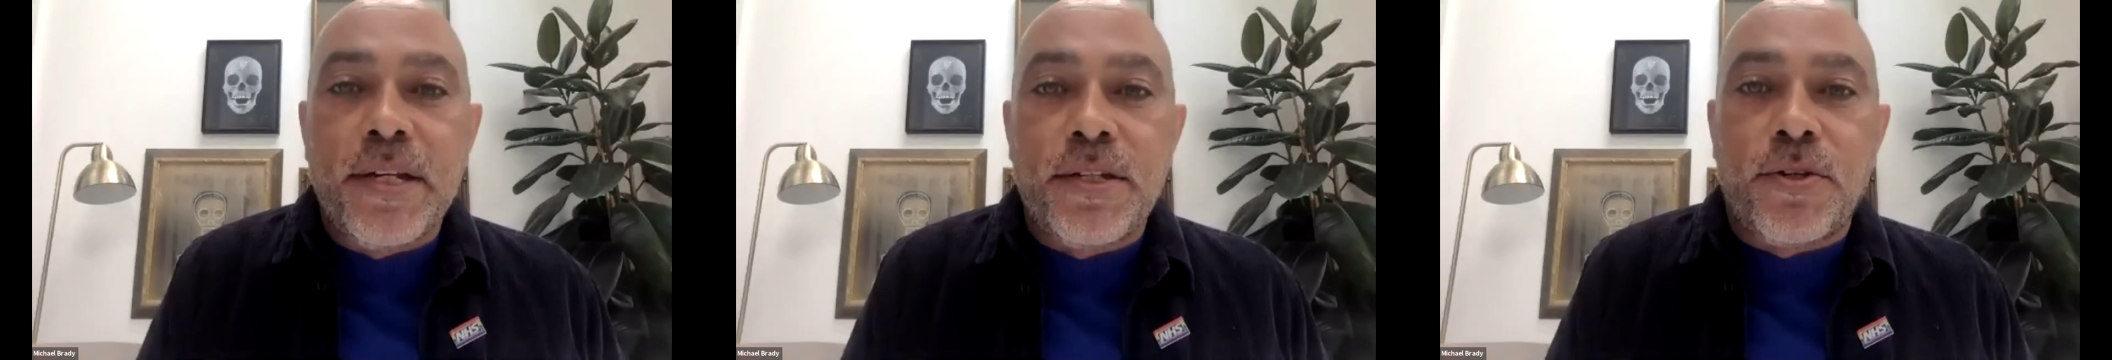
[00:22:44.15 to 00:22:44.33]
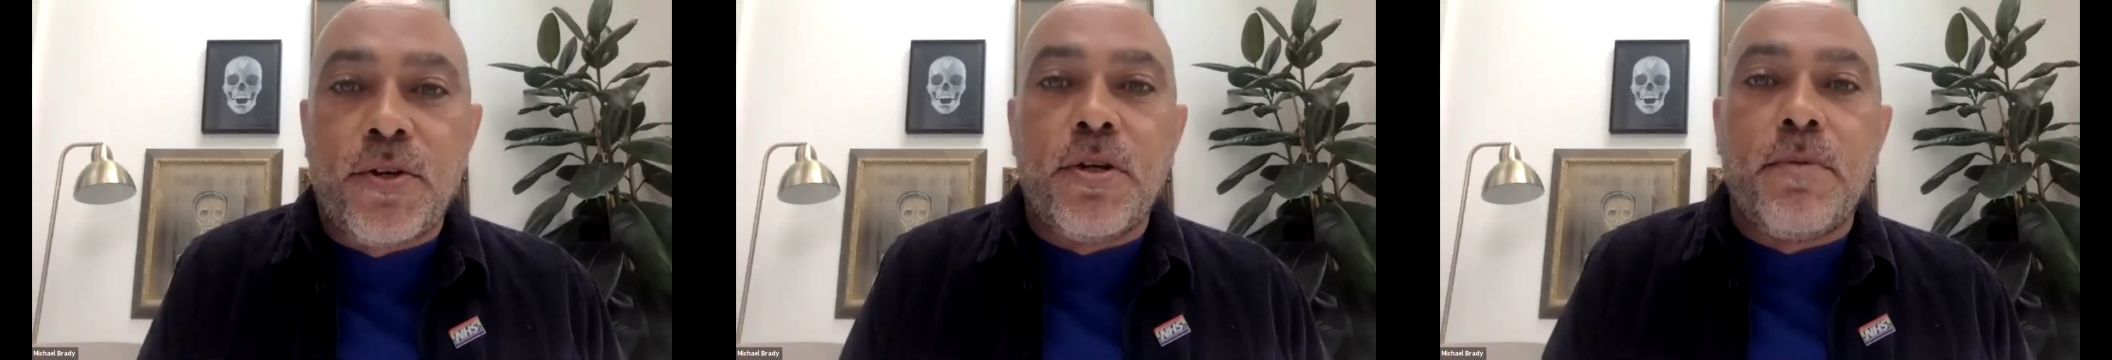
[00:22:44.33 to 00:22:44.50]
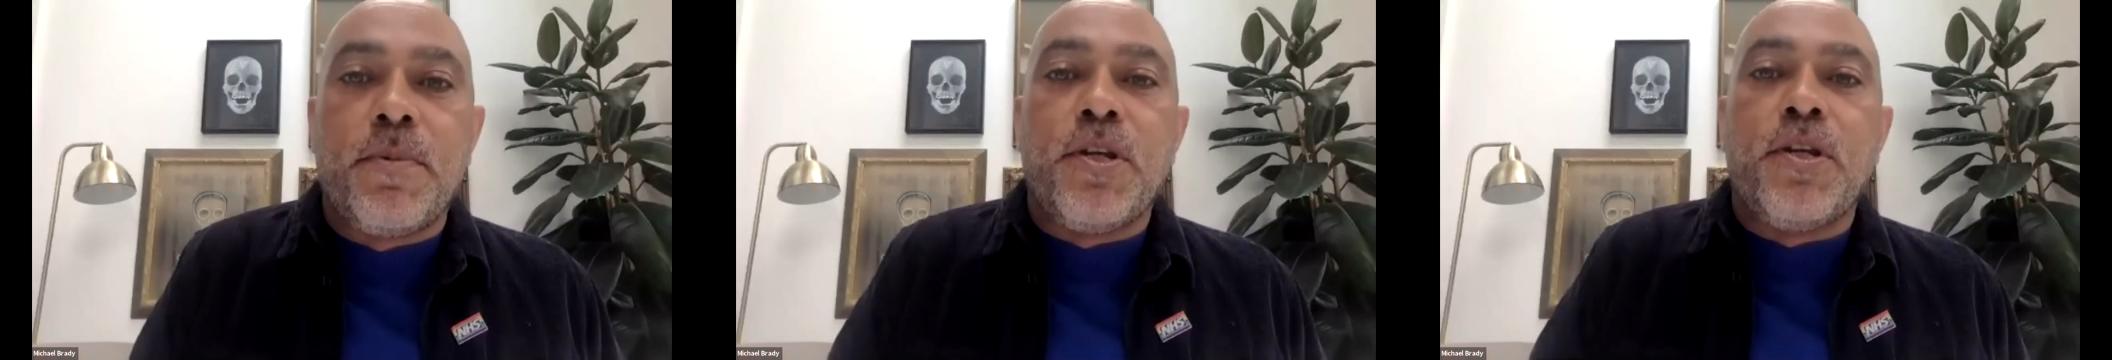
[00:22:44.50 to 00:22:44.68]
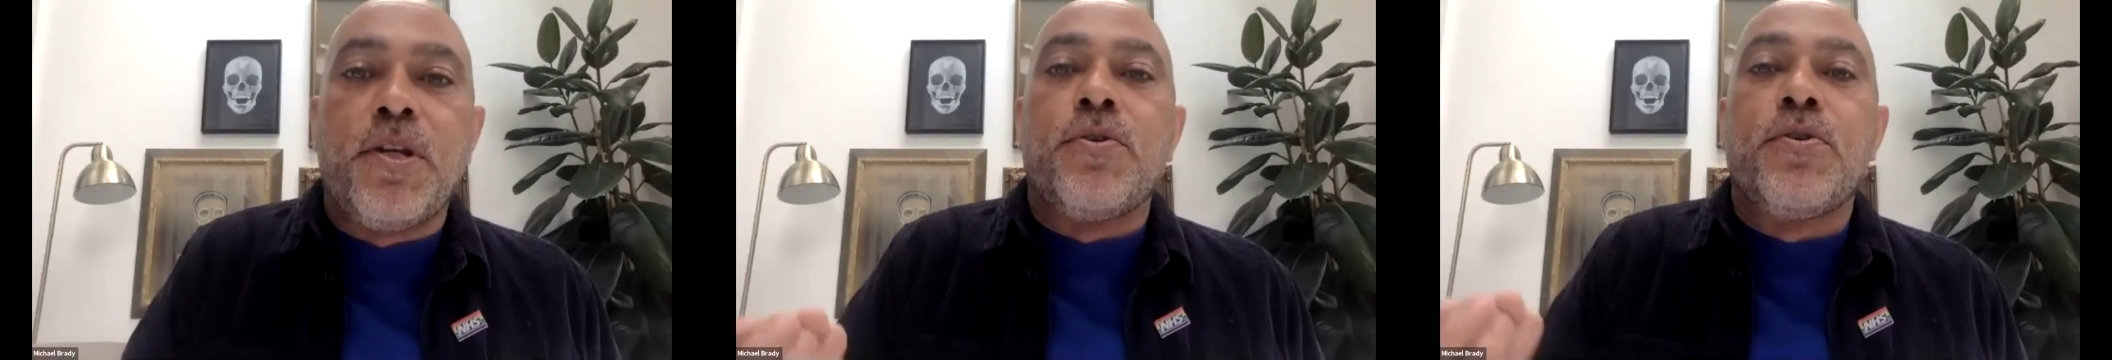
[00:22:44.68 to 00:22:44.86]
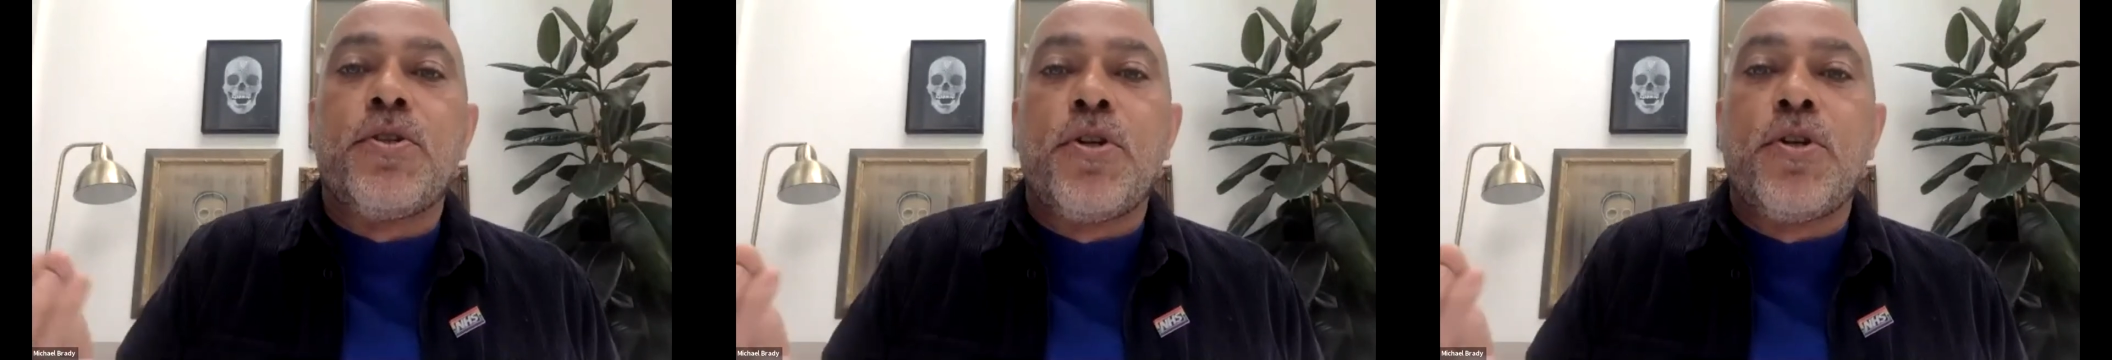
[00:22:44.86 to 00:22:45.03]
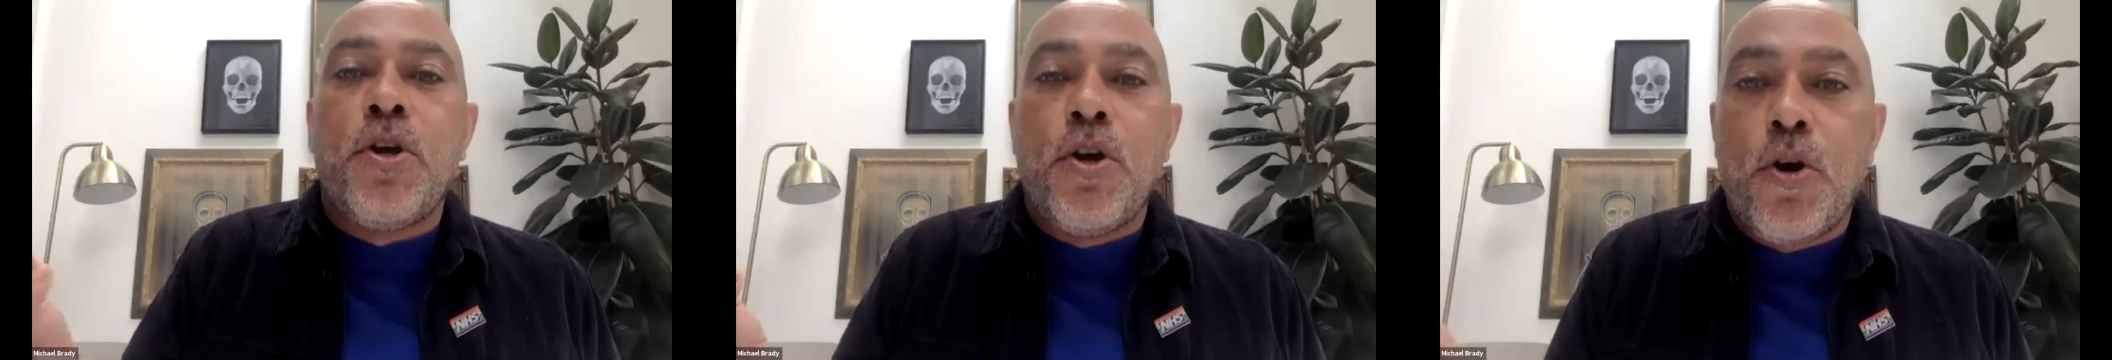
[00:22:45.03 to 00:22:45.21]
it's going to be
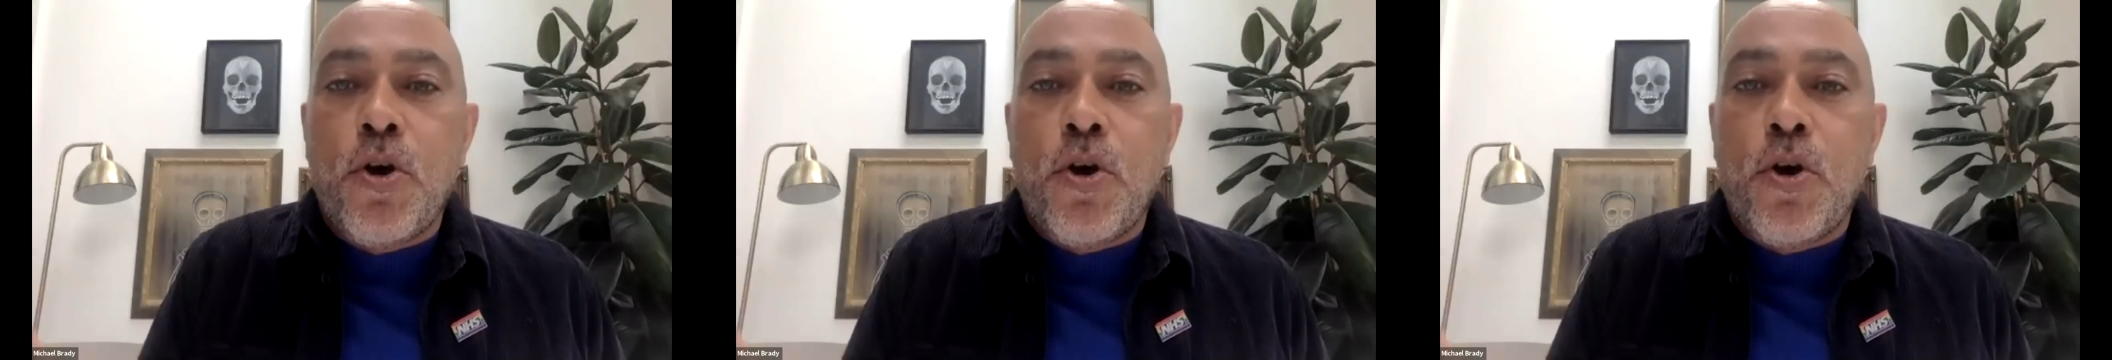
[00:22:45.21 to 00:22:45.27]
used,